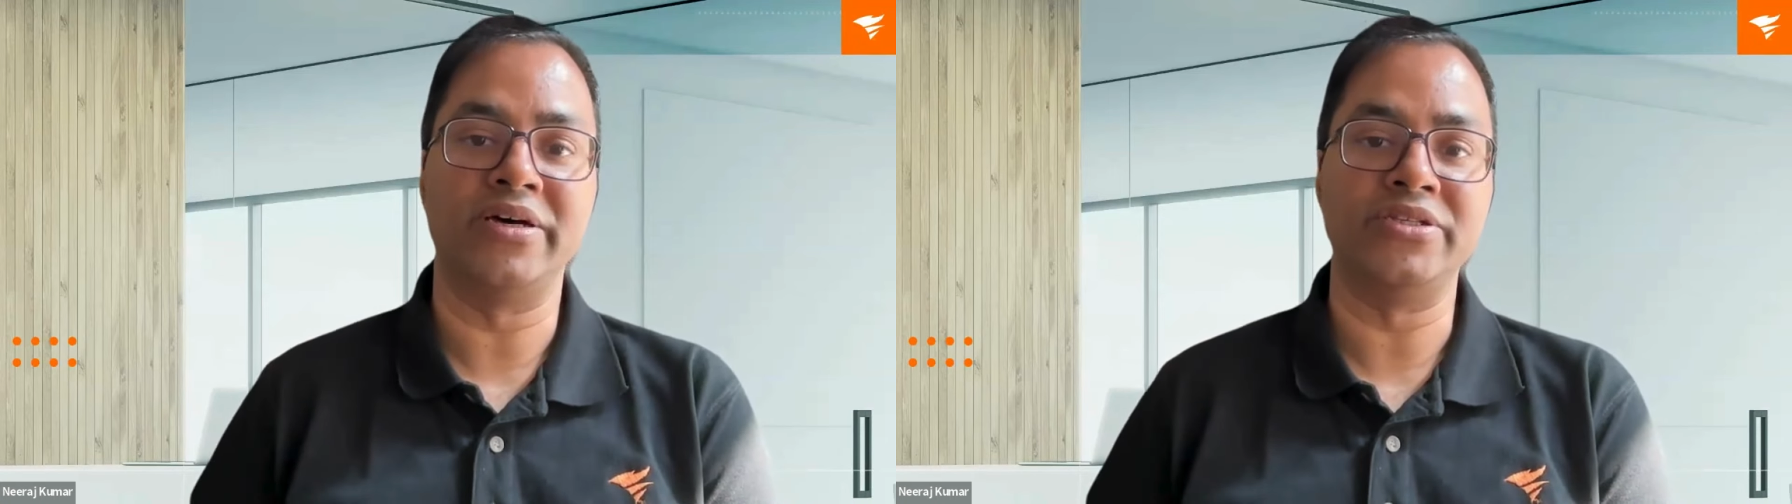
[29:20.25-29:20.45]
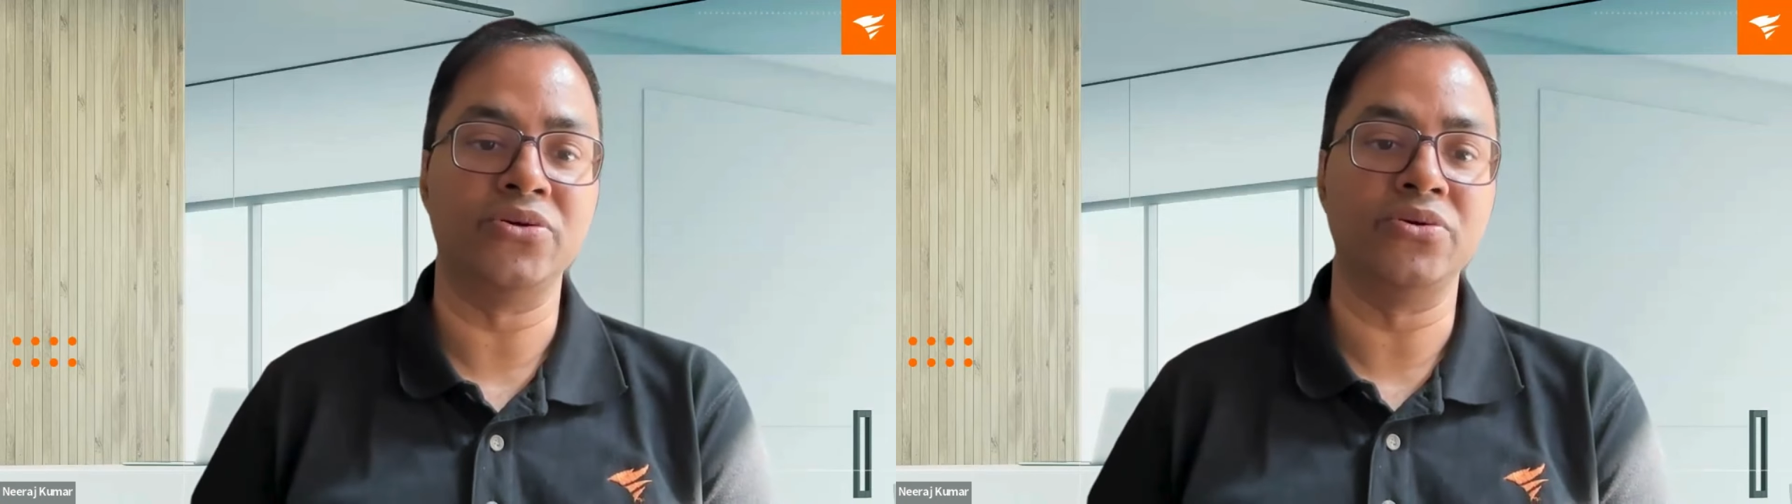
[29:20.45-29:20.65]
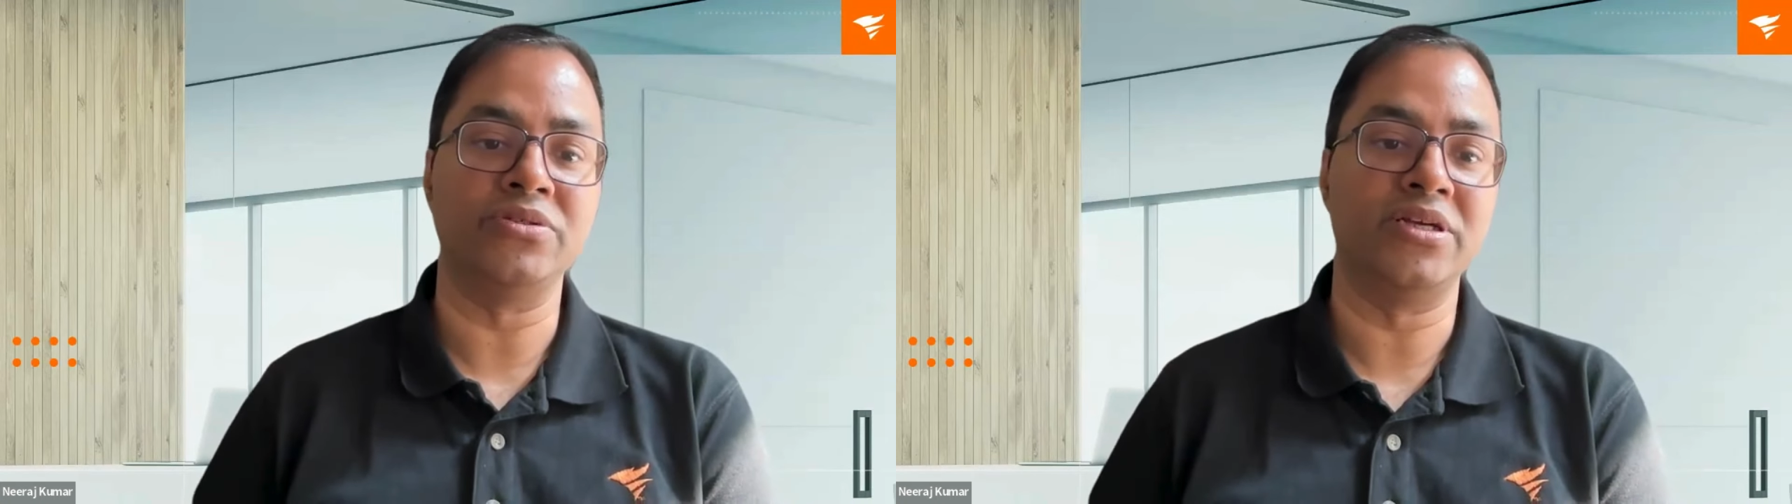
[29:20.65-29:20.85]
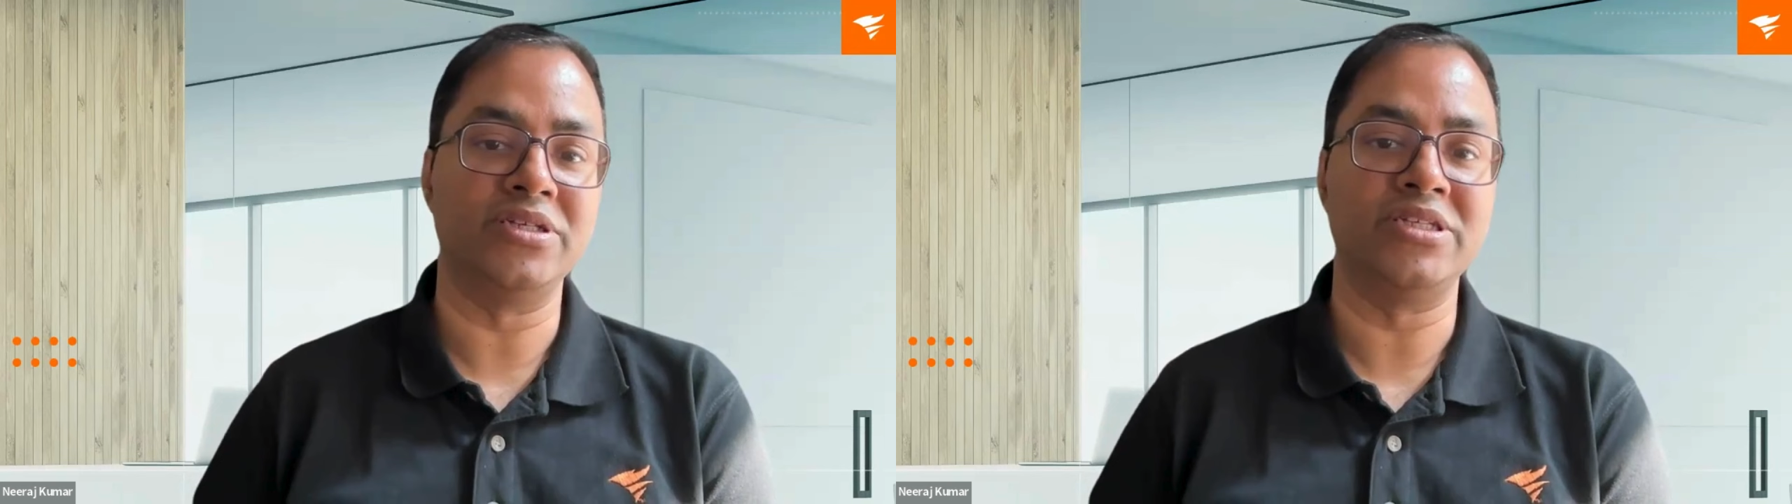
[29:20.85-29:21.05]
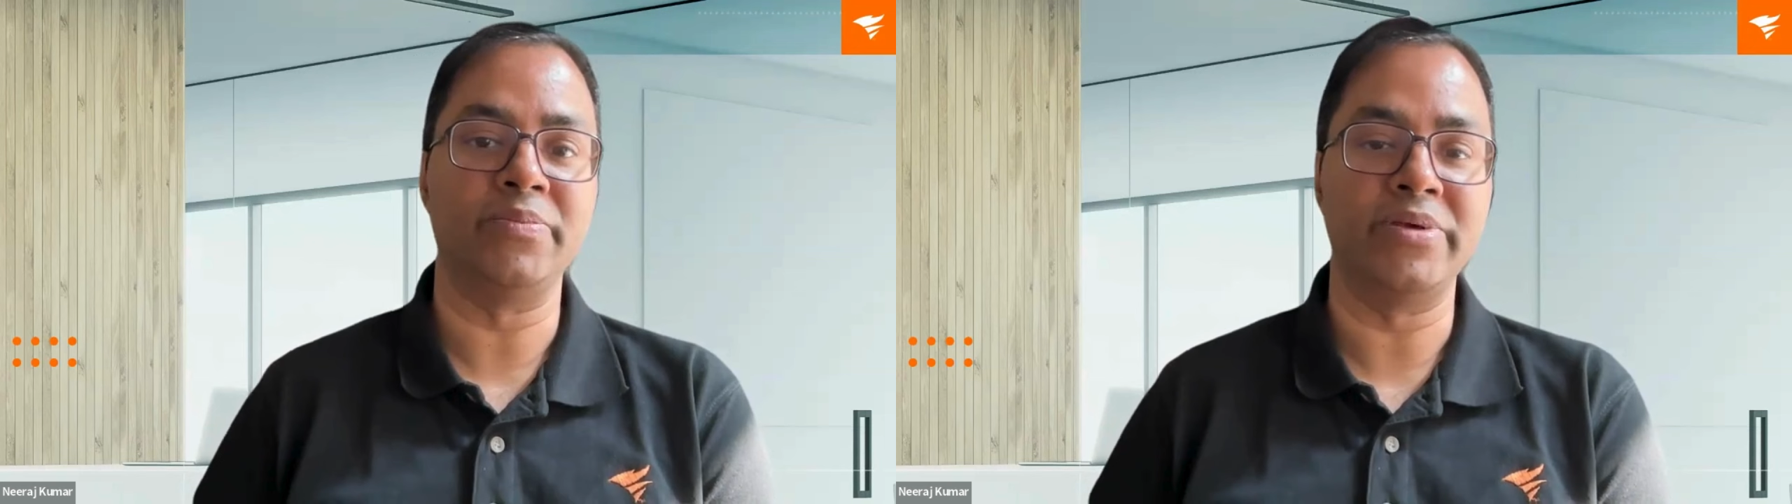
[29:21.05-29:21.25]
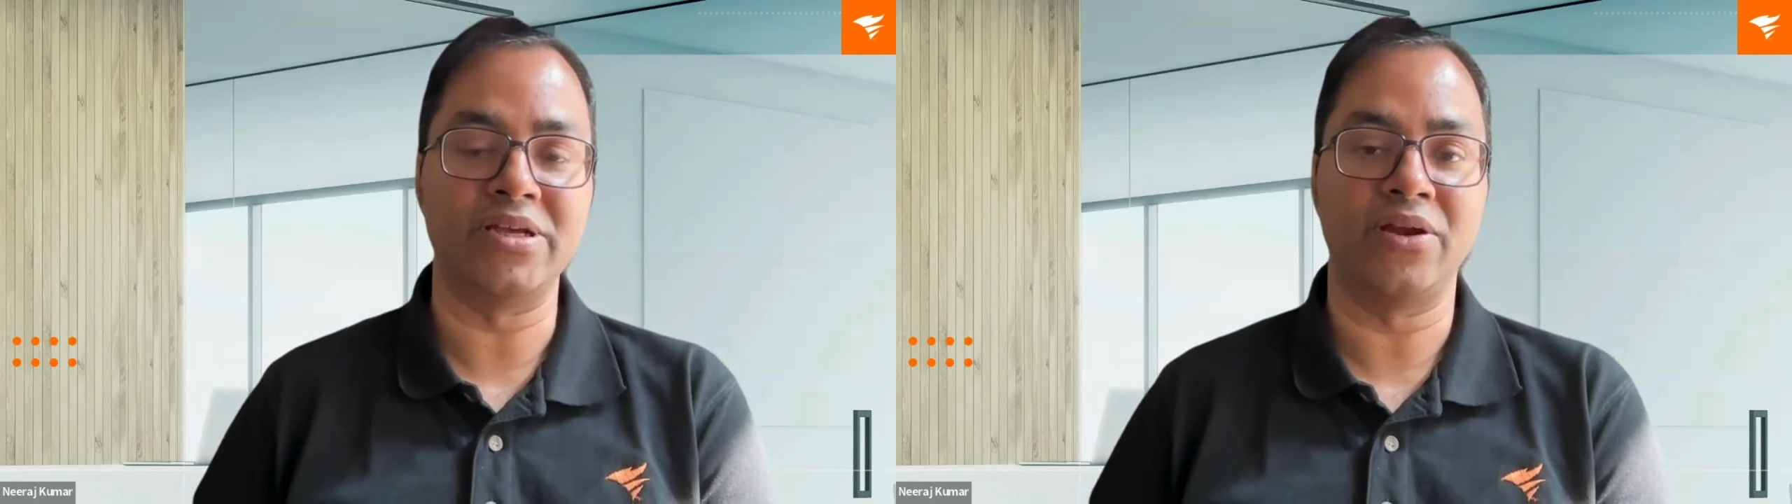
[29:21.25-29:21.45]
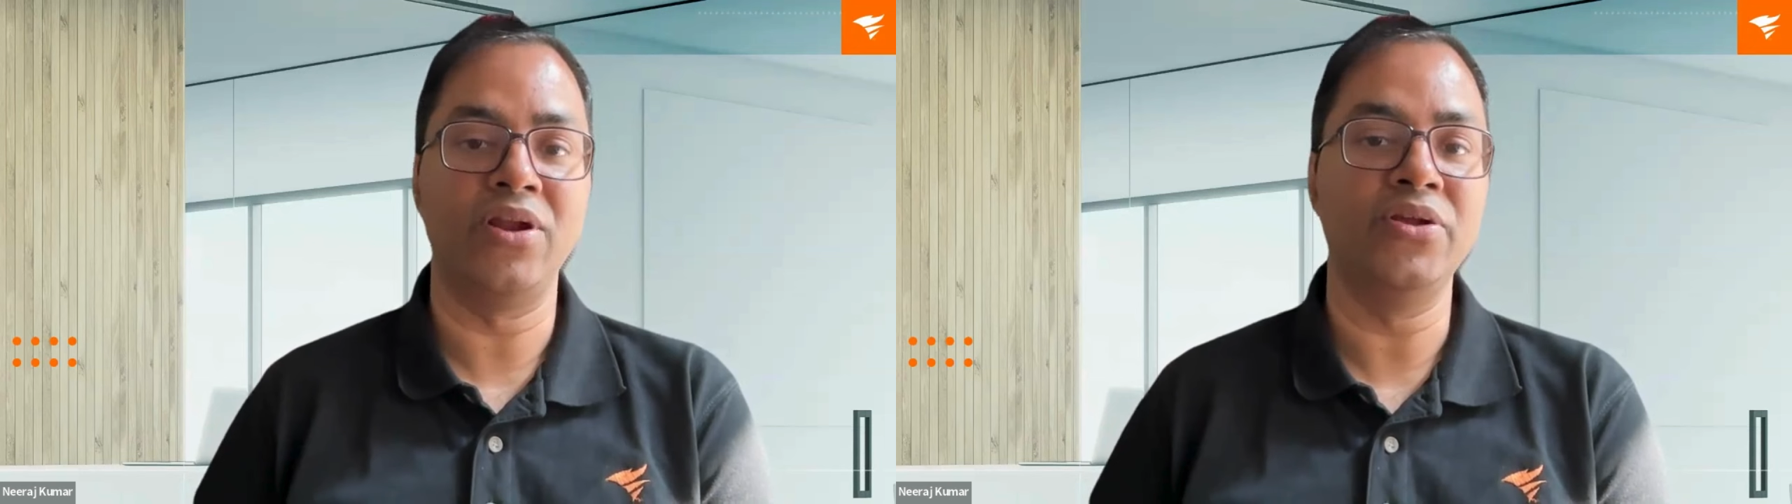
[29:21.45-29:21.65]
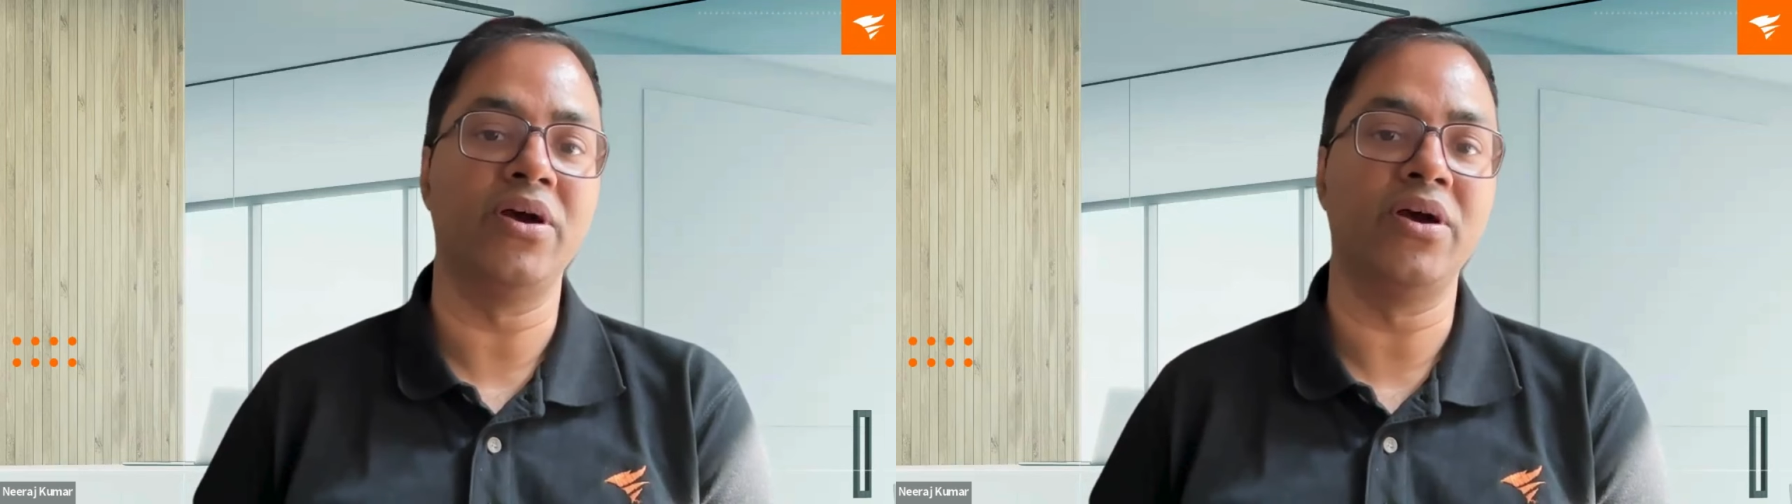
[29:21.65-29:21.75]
and Azure and GCPs and all,